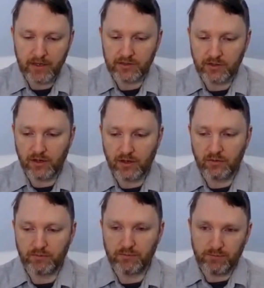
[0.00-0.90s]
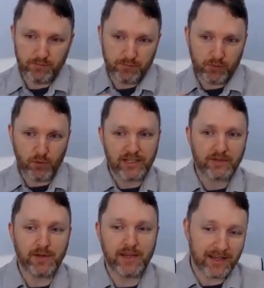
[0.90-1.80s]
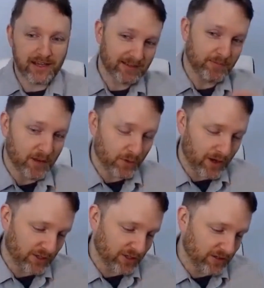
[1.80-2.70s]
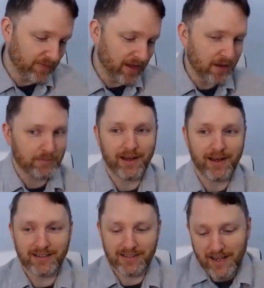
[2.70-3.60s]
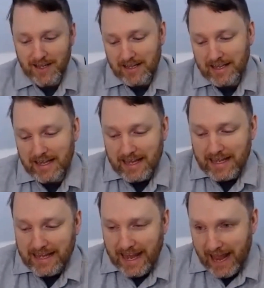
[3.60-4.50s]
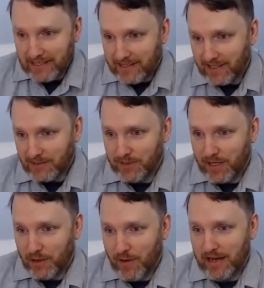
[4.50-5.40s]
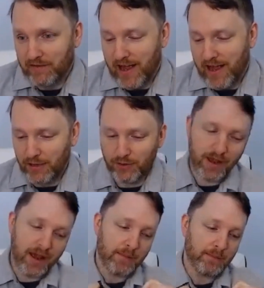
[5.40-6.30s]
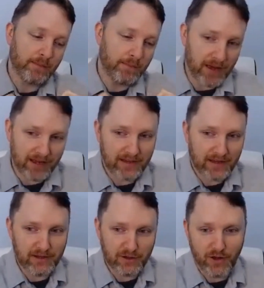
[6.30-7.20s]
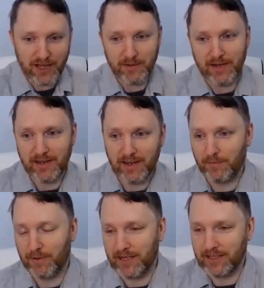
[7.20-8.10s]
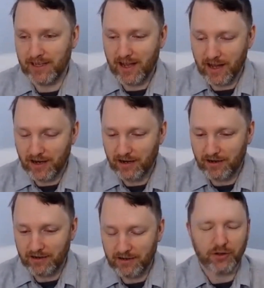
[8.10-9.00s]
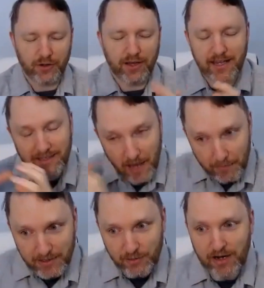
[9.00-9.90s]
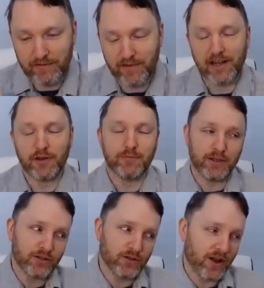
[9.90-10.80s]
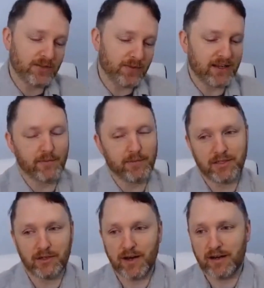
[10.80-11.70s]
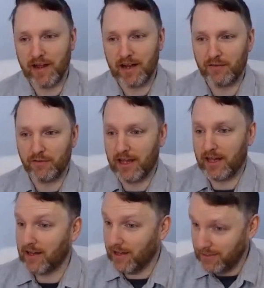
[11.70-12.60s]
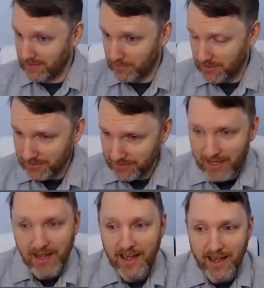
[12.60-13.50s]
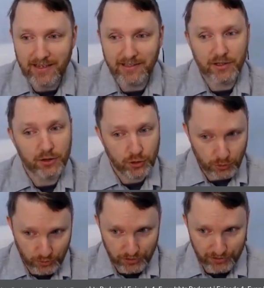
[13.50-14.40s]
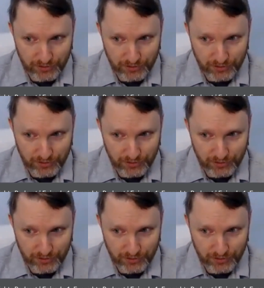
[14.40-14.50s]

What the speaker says: So broadly speaking, it's a big question, but yes, customers are creating value, but not as many companies are, sorry, yes, companies are creating value, but not as many companies are creating value for their customers as should.